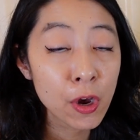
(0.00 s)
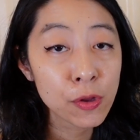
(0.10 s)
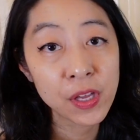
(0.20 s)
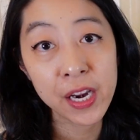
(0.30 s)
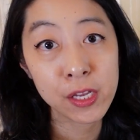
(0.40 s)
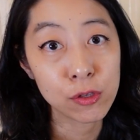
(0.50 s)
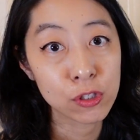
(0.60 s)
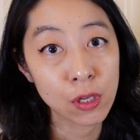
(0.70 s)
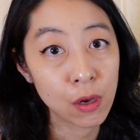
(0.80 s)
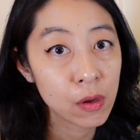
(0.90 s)
code that I
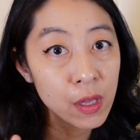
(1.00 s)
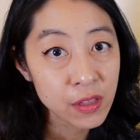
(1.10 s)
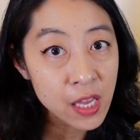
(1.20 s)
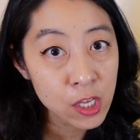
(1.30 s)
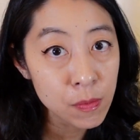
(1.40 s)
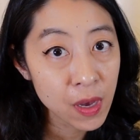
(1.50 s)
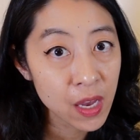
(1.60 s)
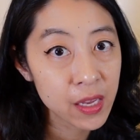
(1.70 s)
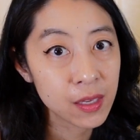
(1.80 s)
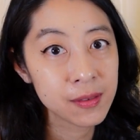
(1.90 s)
use. So thank you,
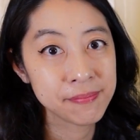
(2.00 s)
Mike.